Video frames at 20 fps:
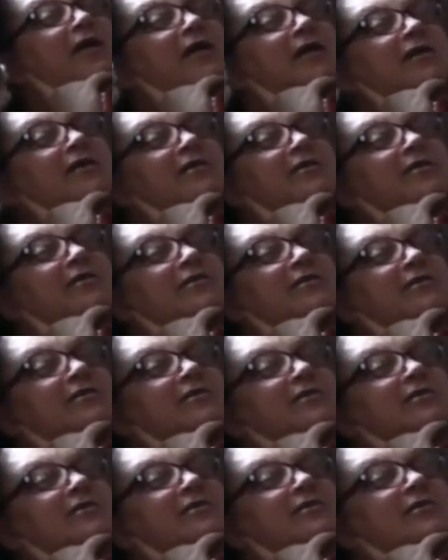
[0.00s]

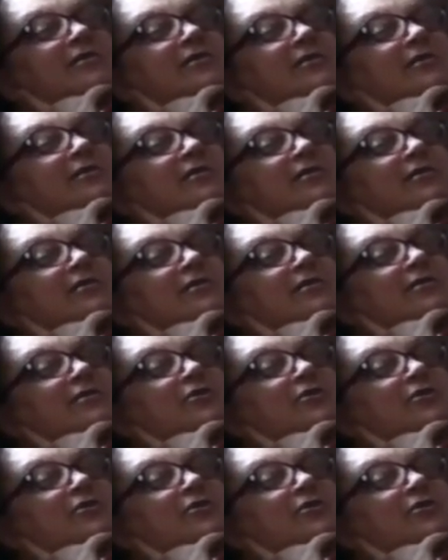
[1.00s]
(silence)